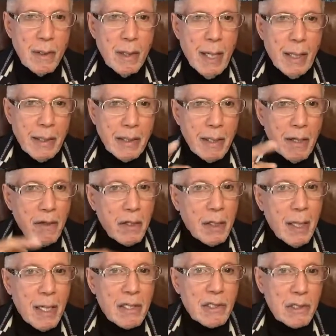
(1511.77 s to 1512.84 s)
And in other
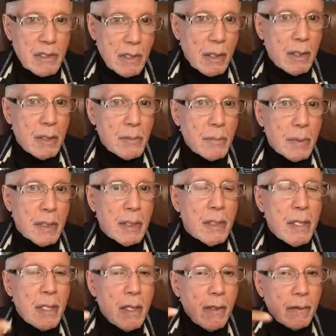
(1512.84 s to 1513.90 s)
cases, it can
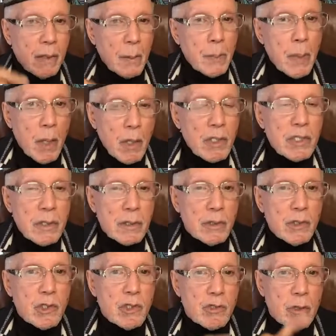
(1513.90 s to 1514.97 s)
be the
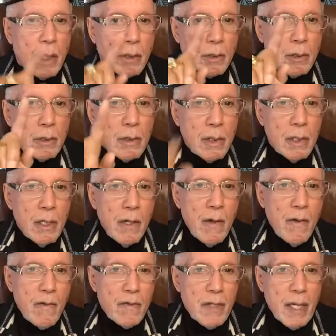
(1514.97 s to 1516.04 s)
personal struggle
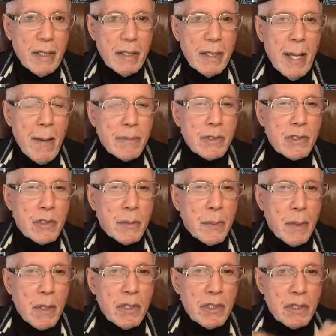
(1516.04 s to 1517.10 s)
that enables the
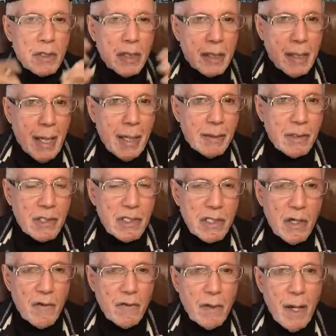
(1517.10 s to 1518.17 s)
person to gain the
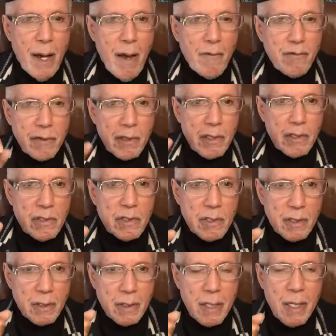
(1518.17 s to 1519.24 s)
self-confidence
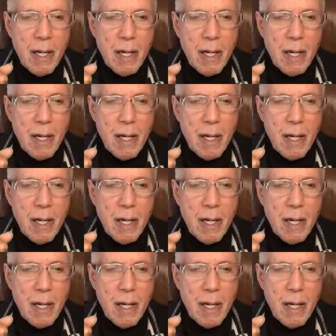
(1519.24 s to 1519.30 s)
and